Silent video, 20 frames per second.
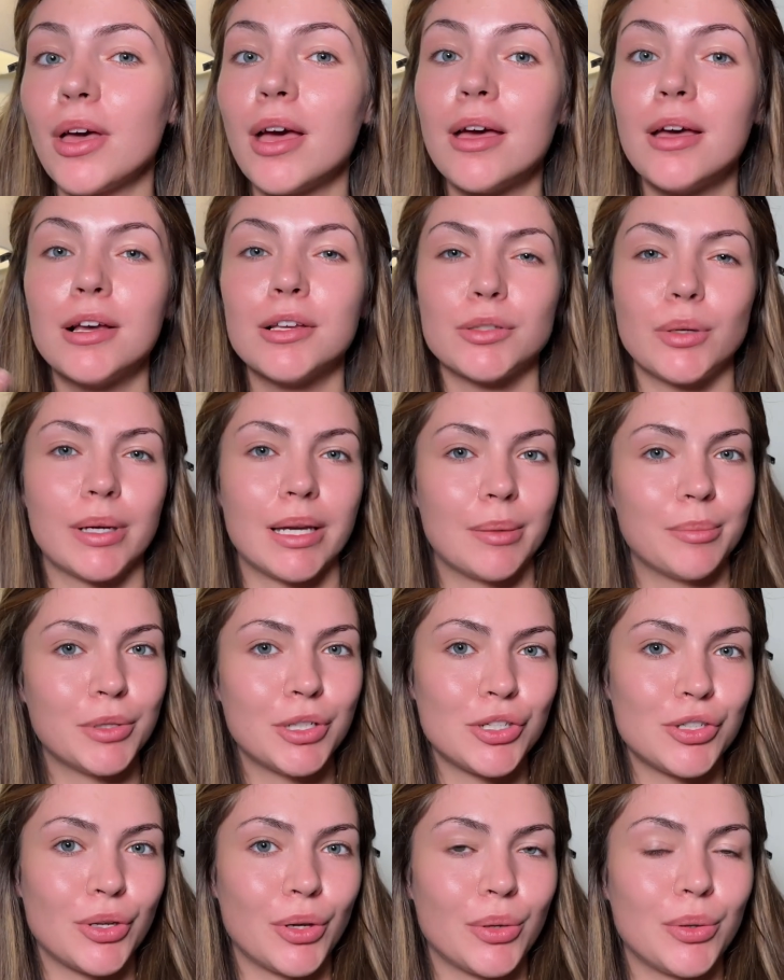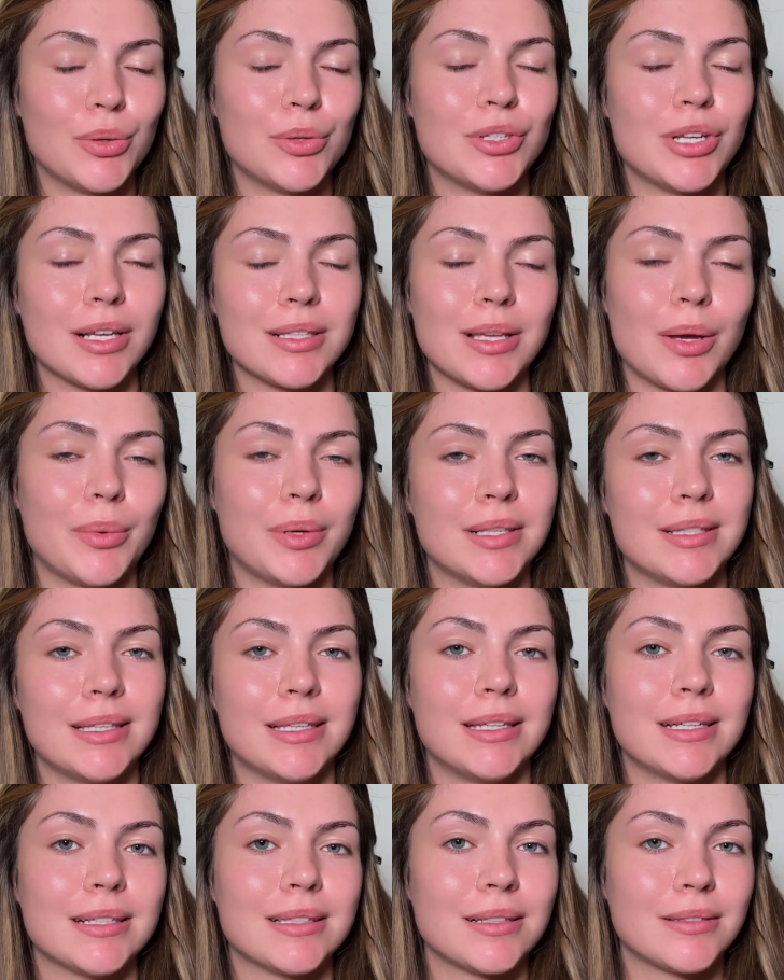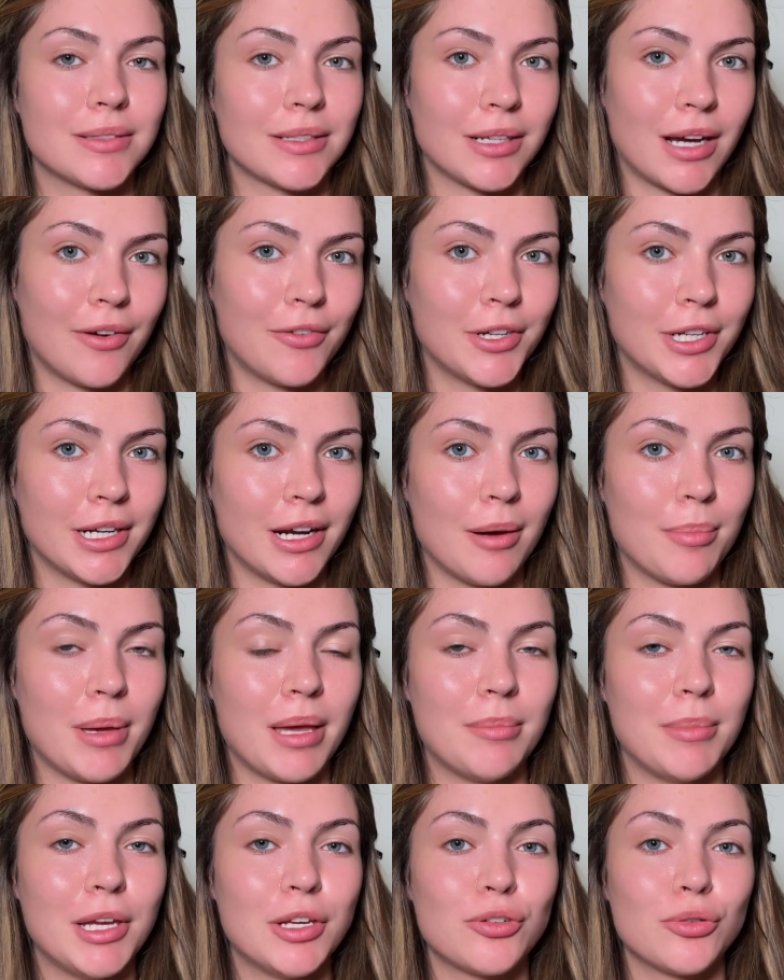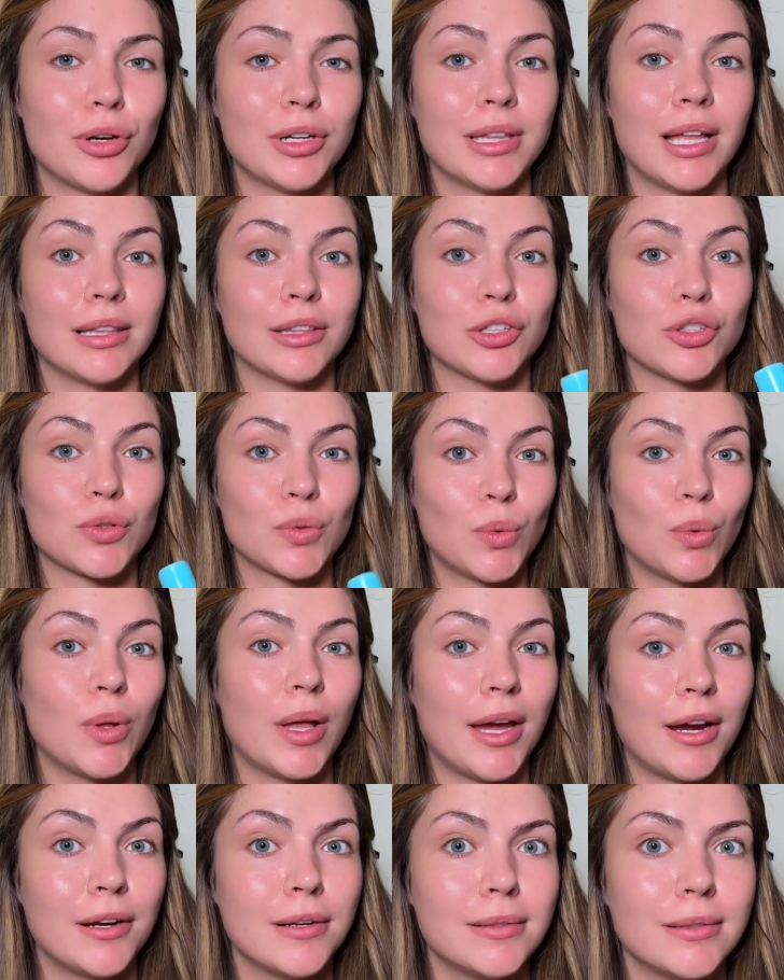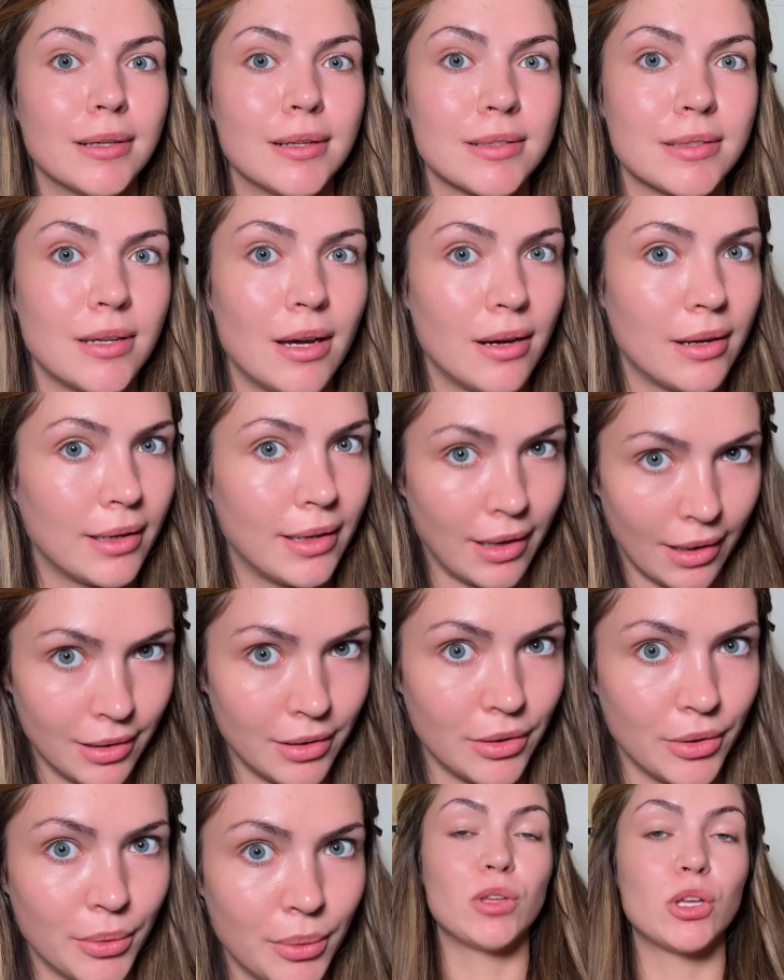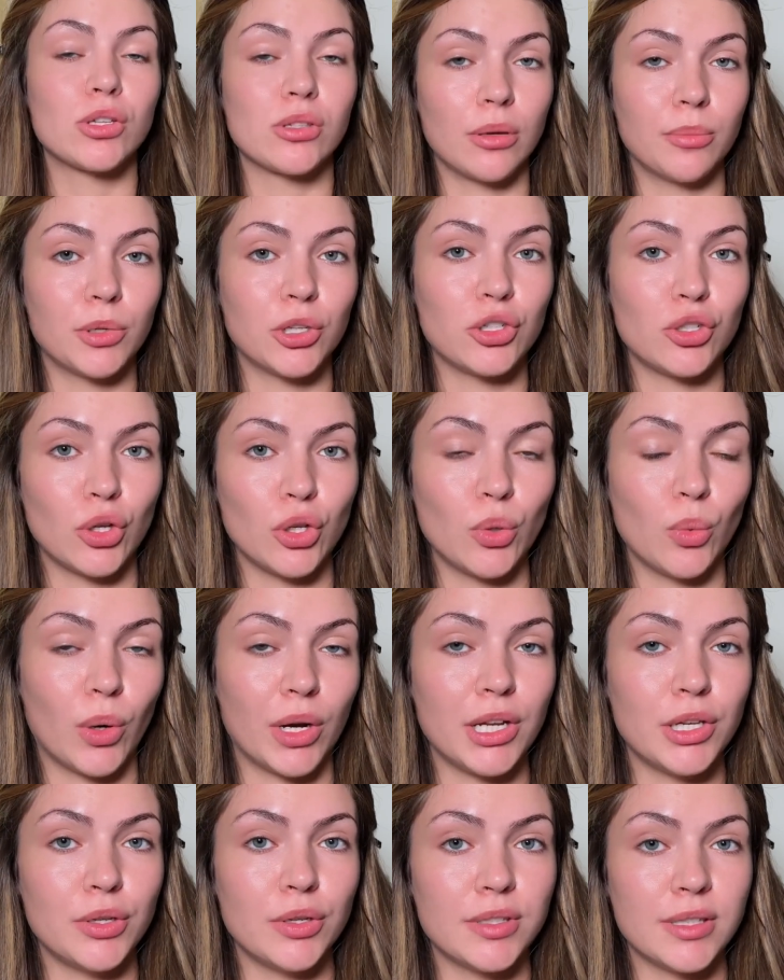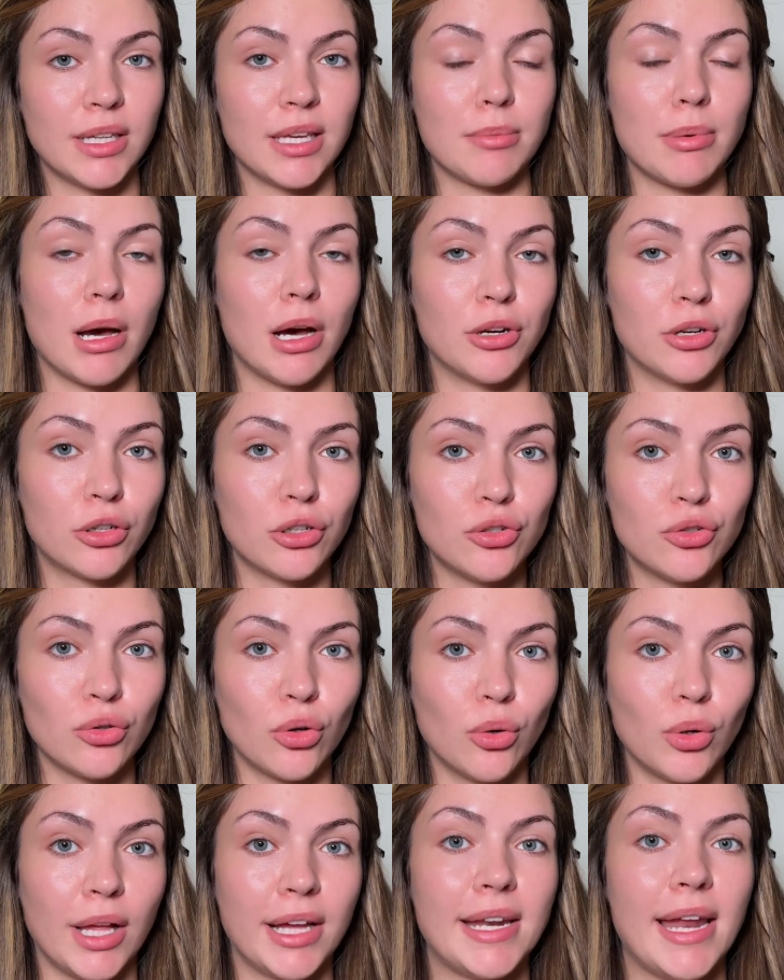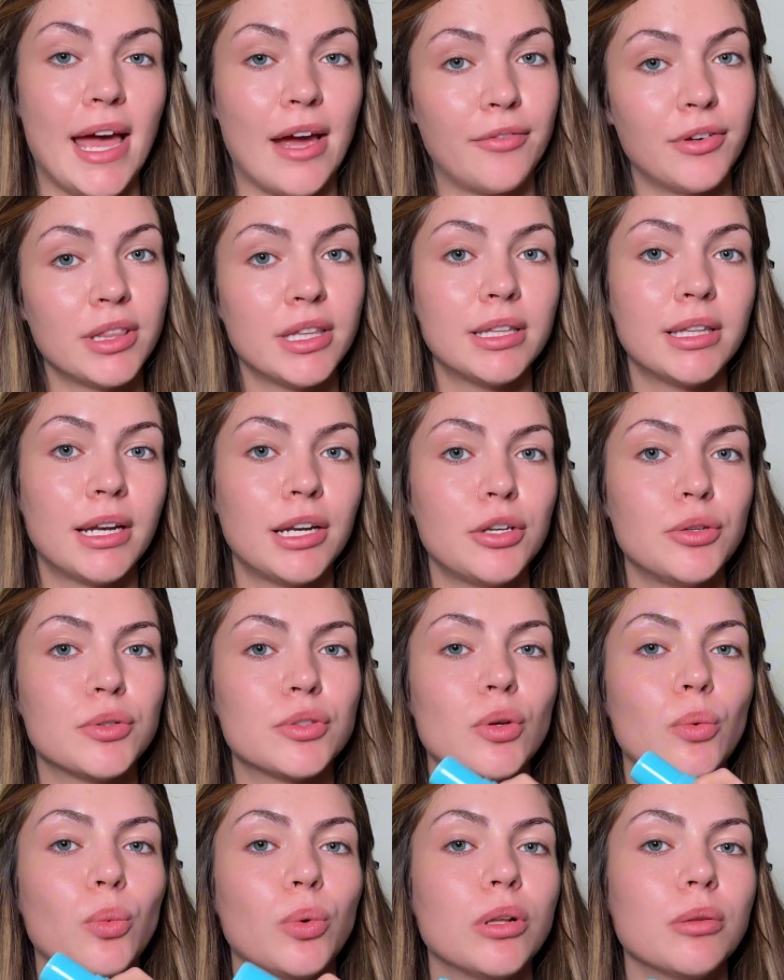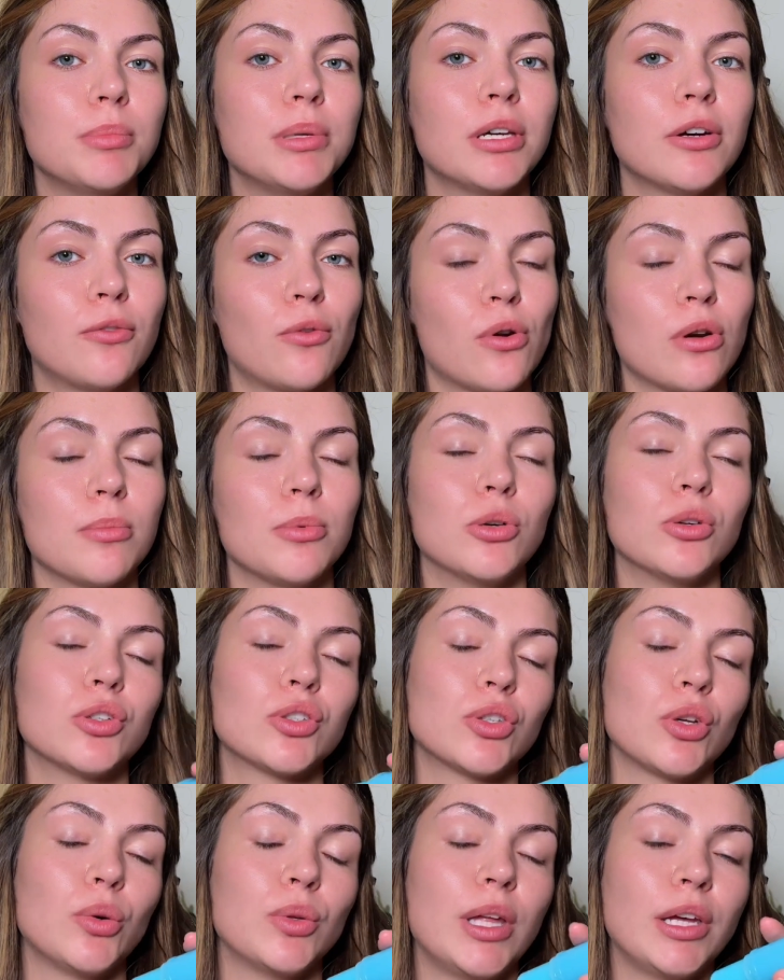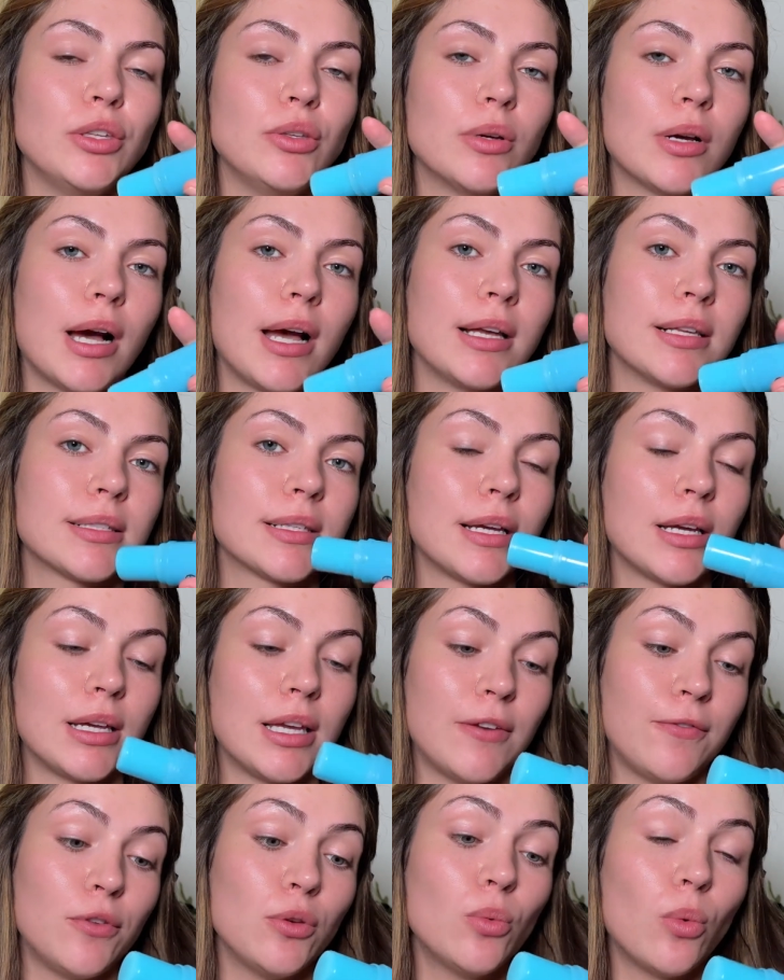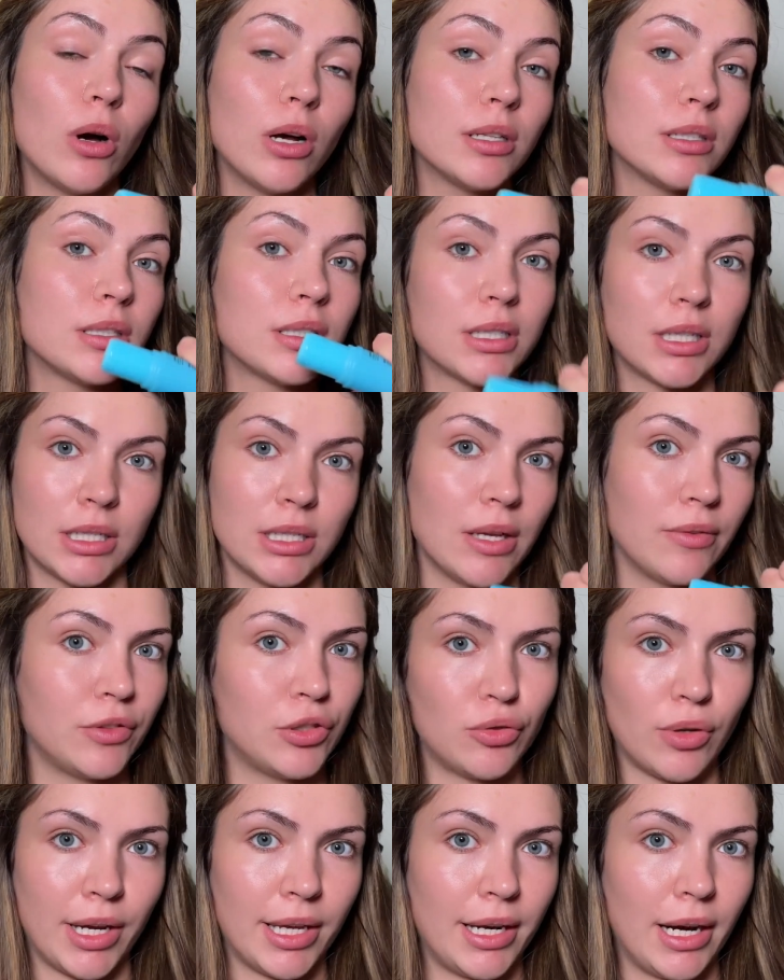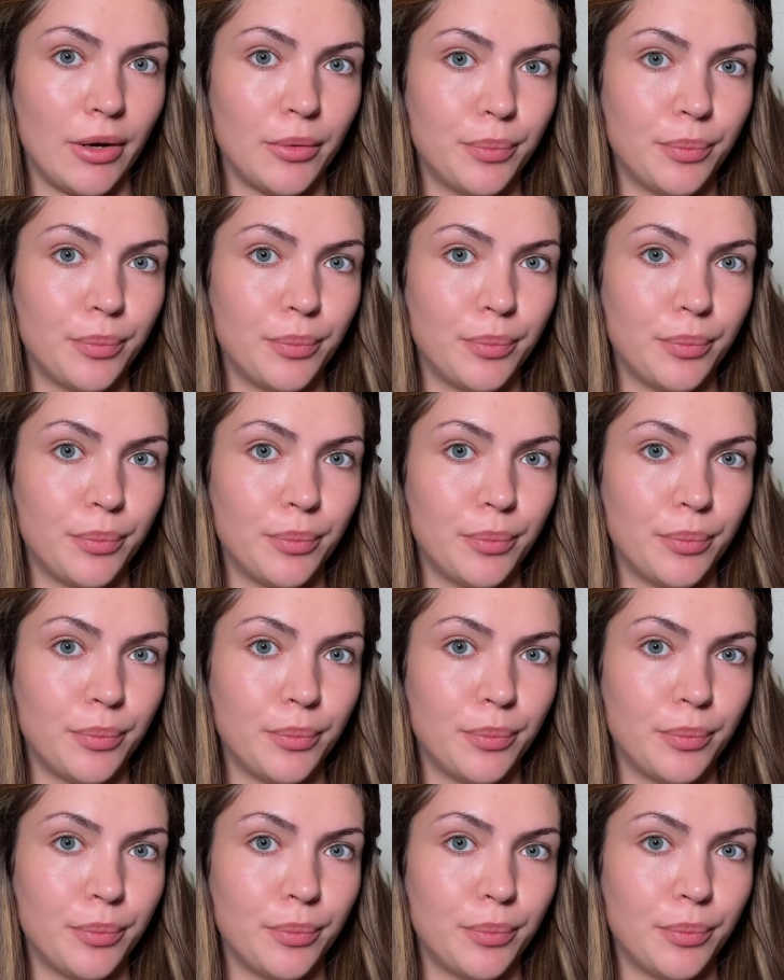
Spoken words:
So I am going to show you just how easy it is to cover it up and make sure that the school air does not get you. So I'm going to show you what I use to keep it under control, and everything that I use will be affordable so that you guys, if you want, can definitely try it out.